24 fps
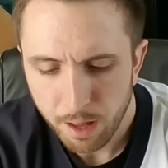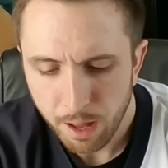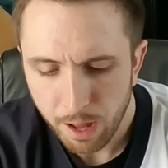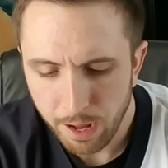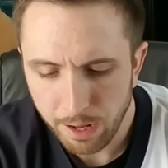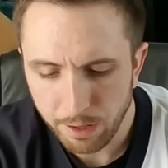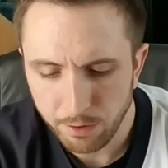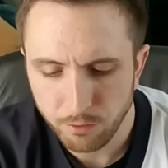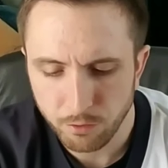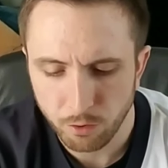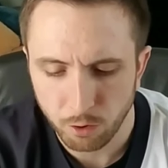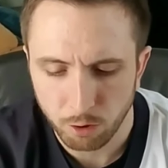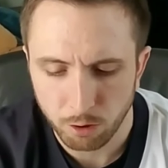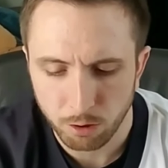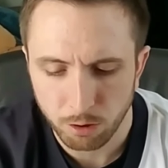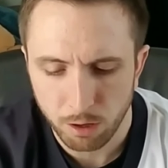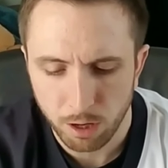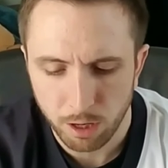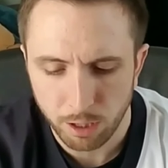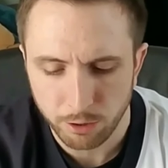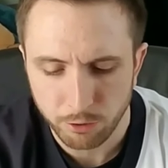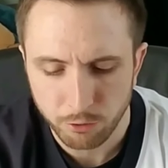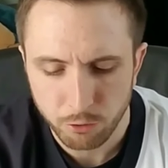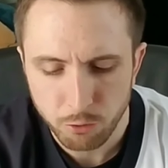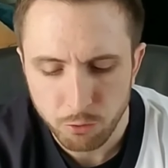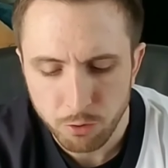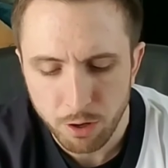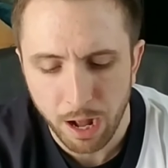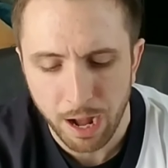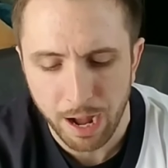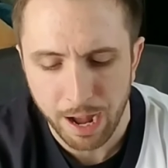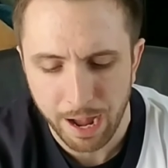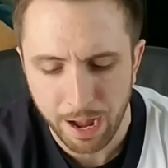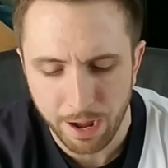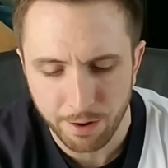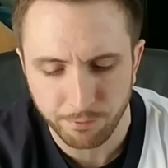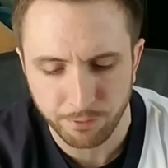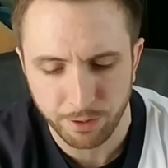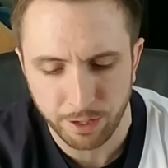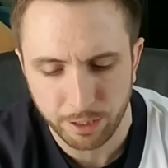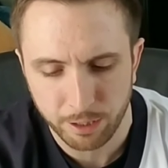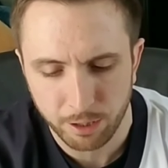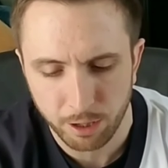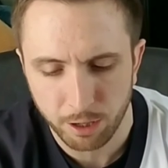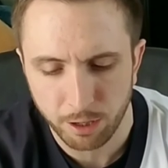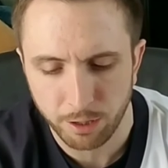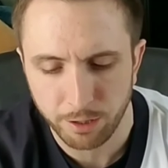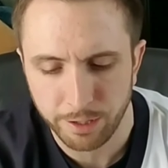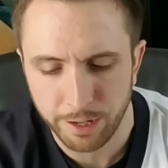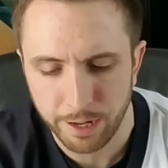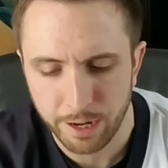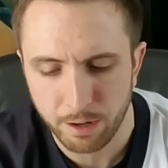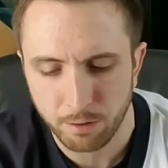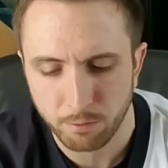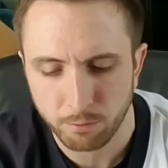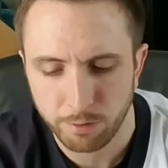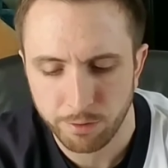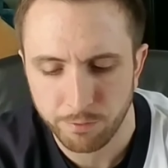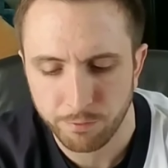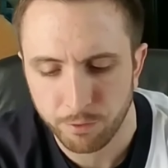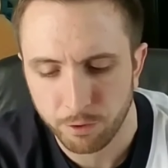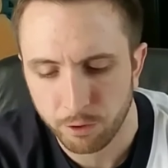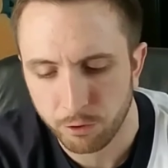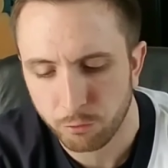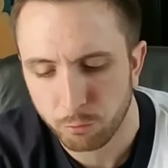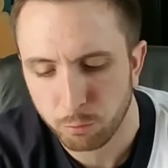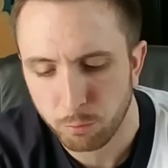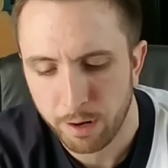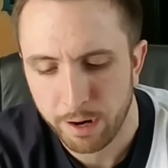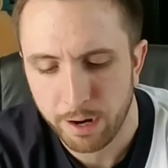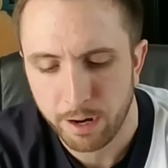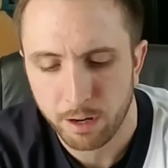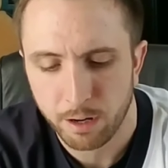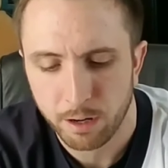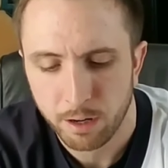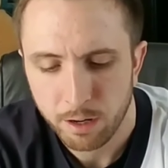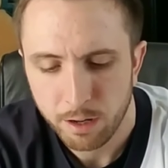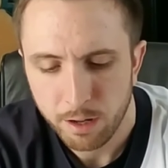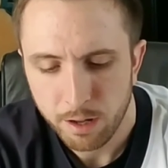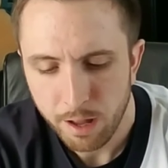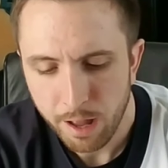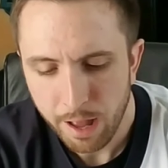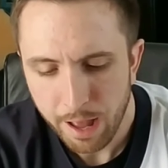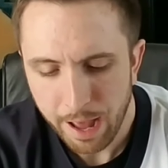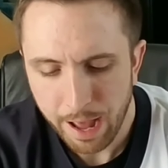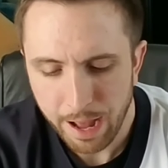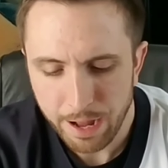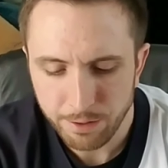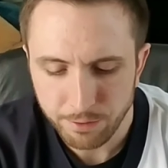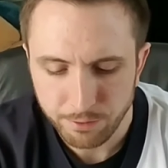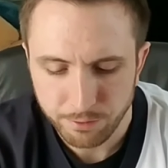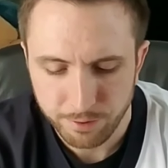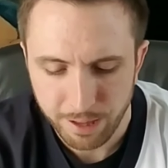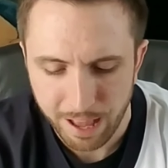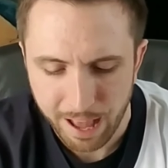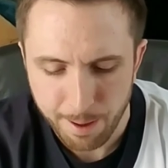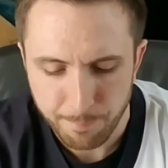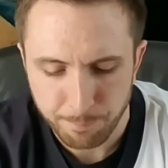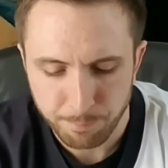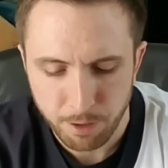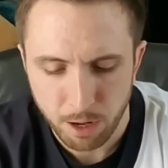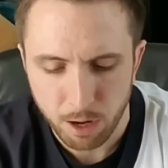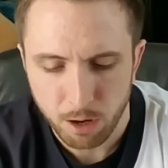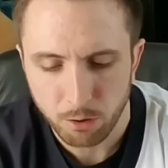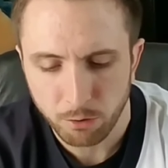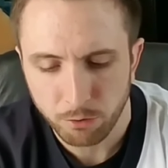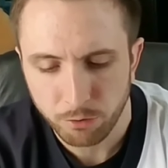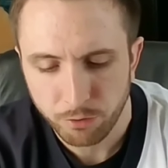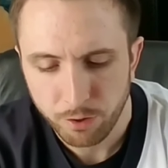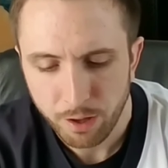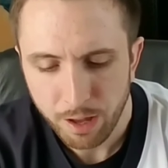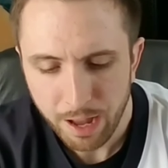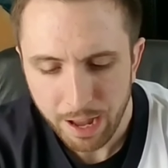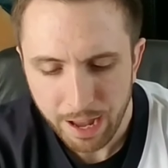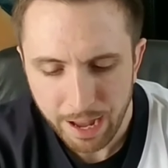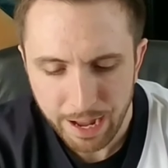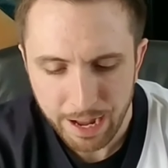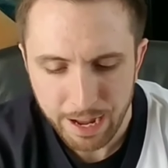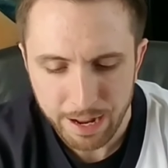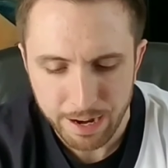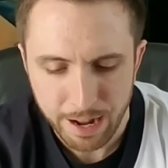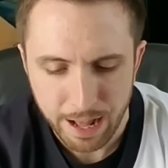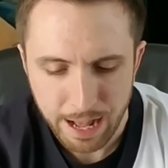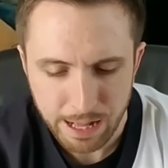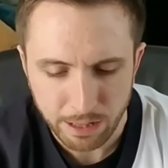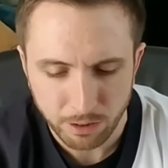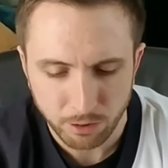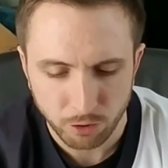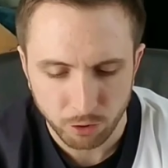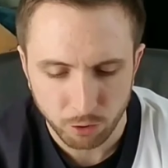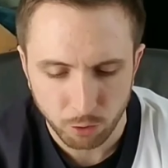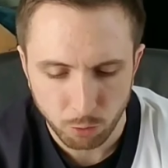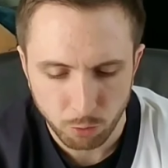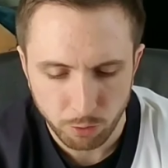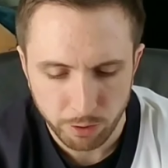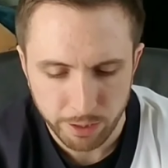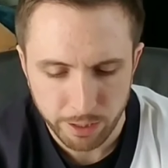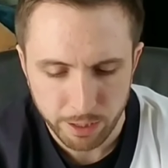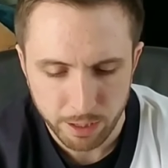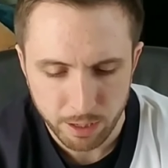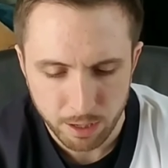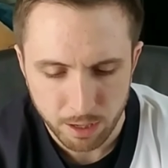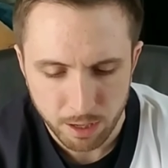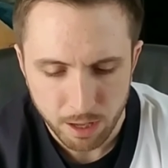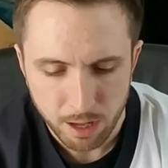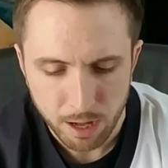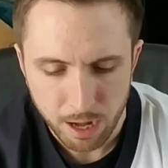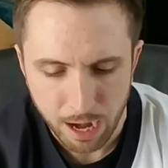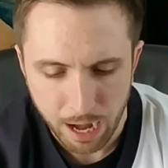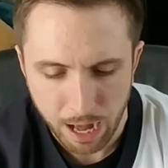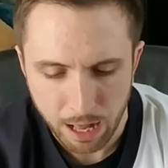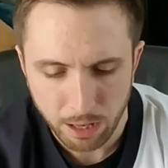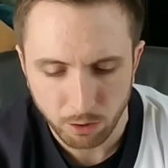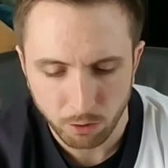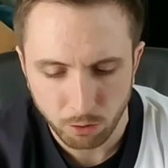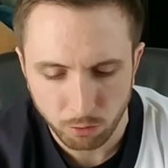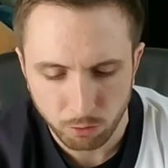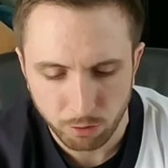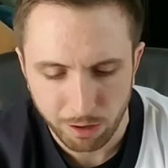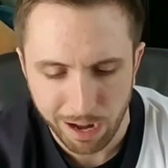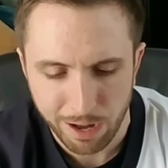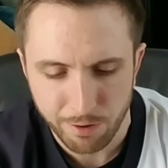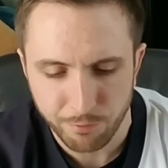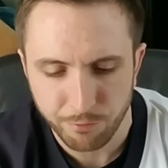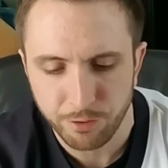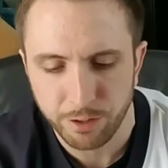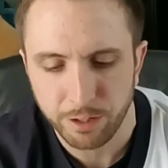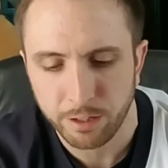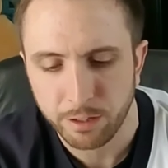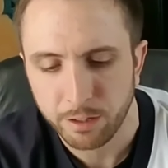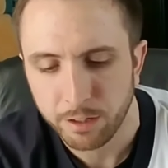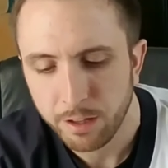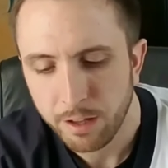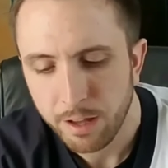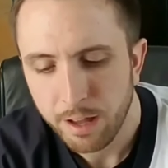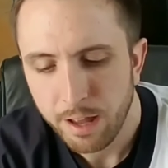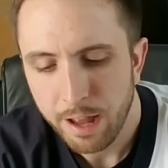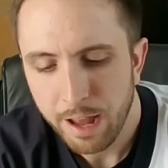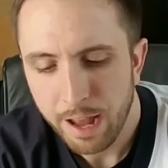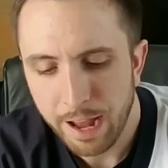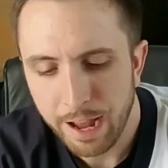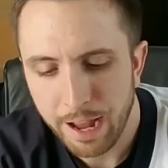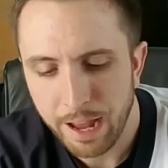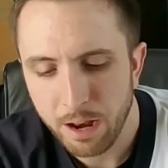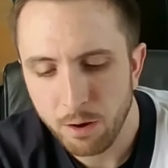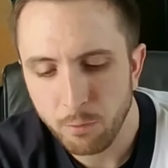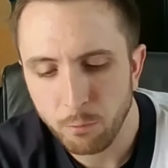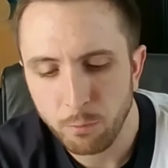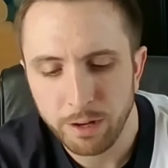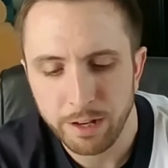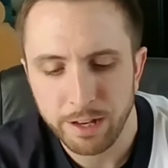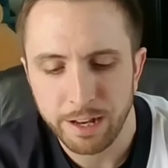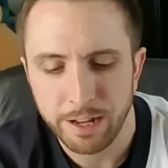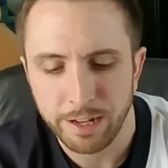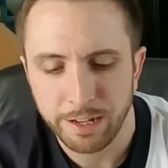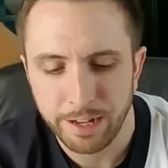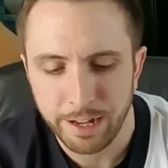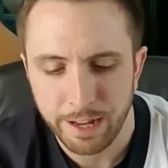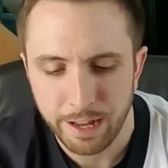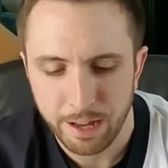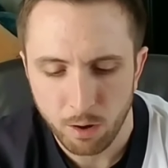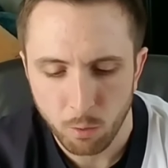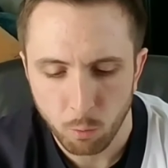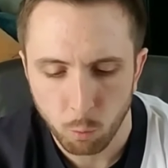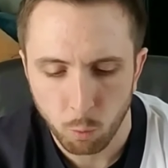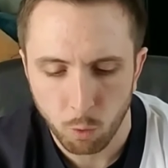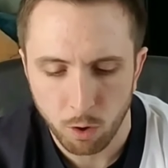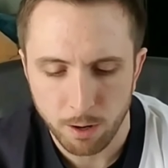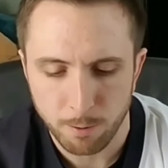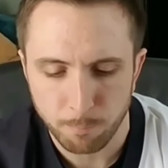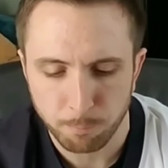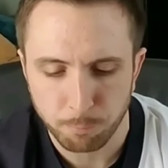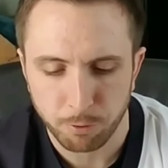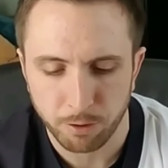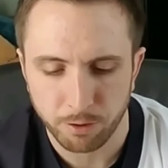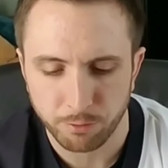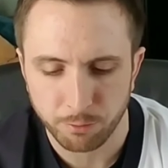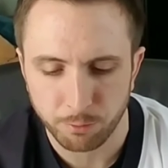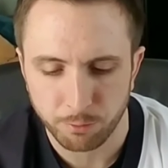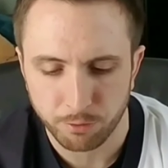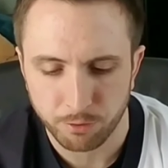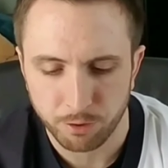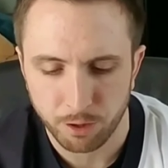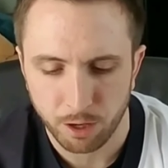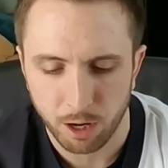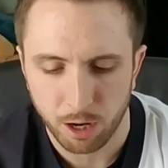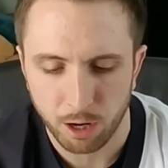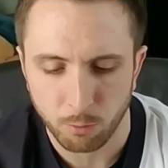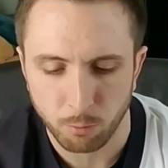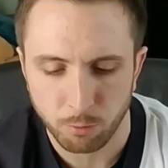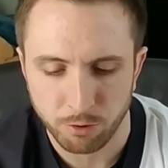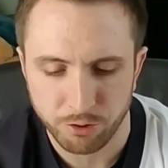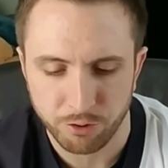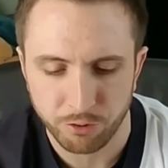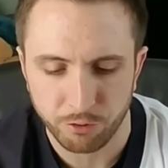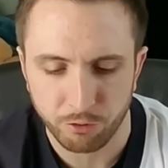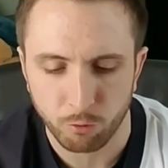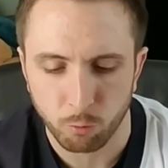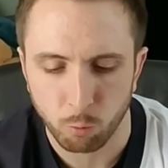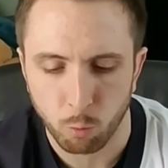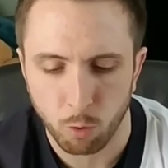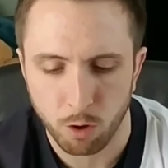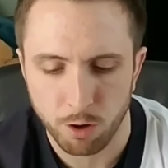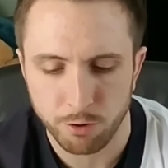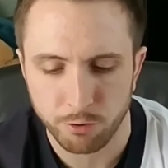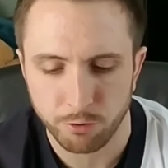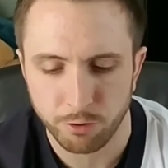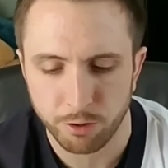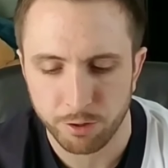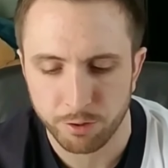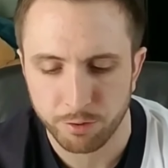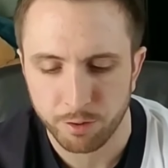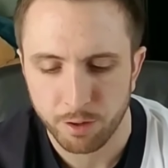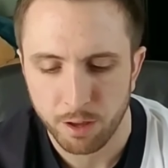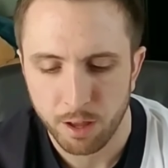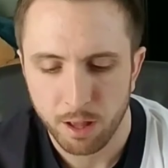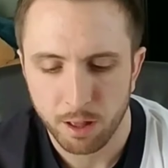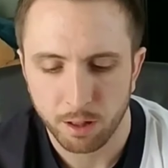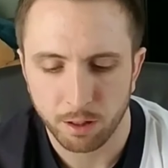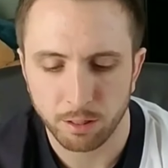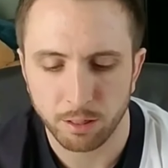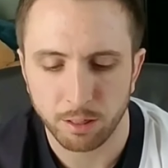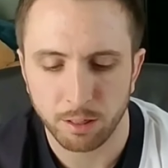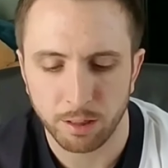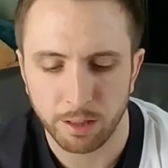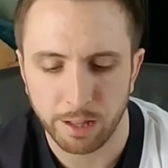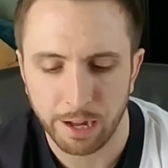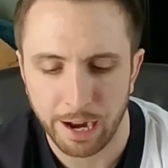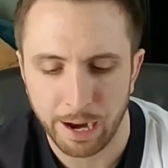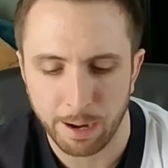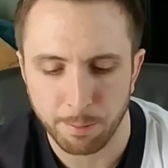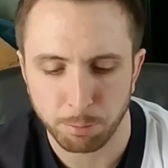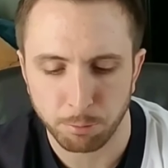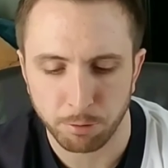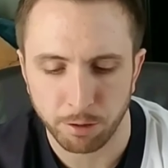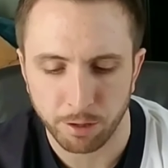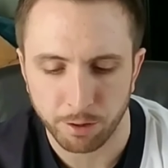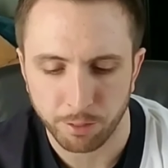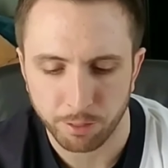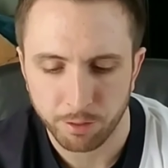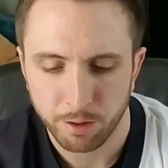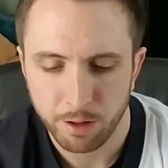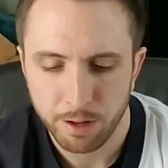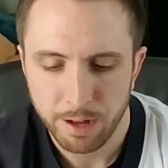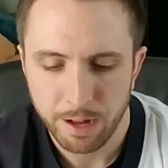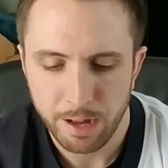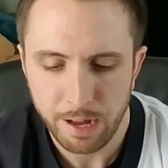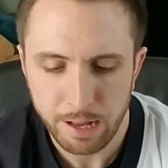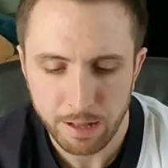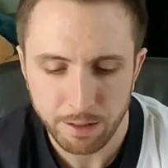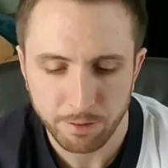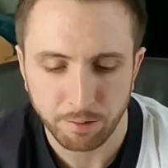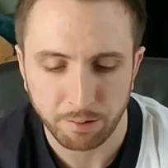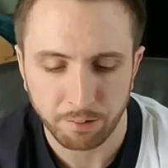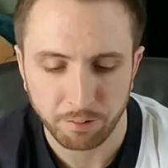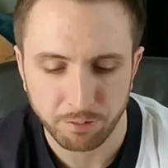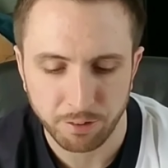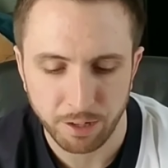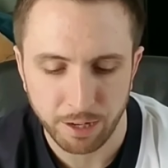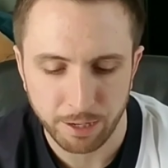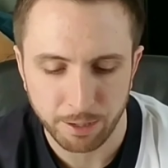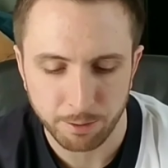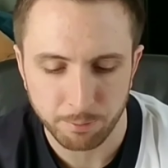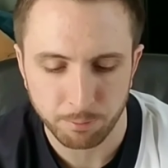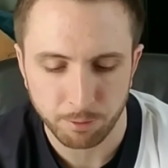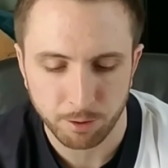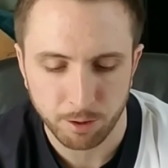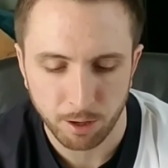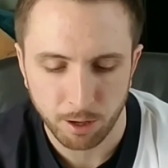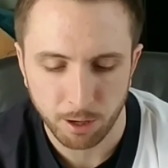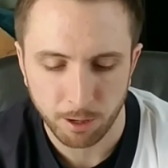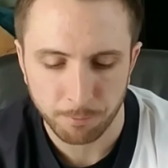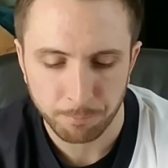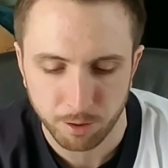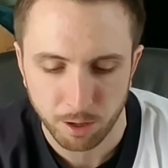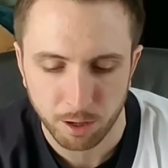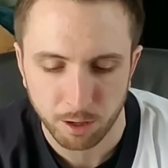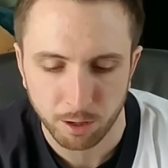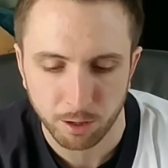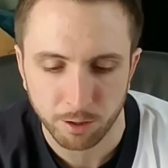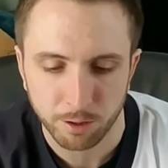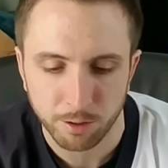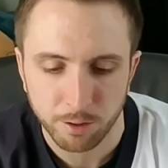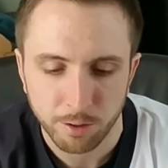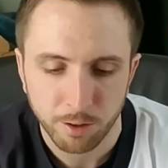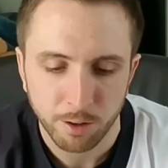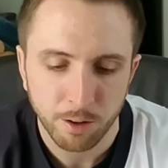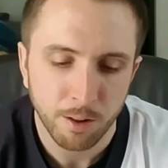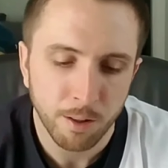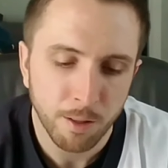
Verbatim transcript: a Zoroark, do not have that card yet, reverse rare, a Zapdos, and a Lugia holographic, and we did get one Prism Star, which is Wondrous Labyrinth. It is a stadium card card.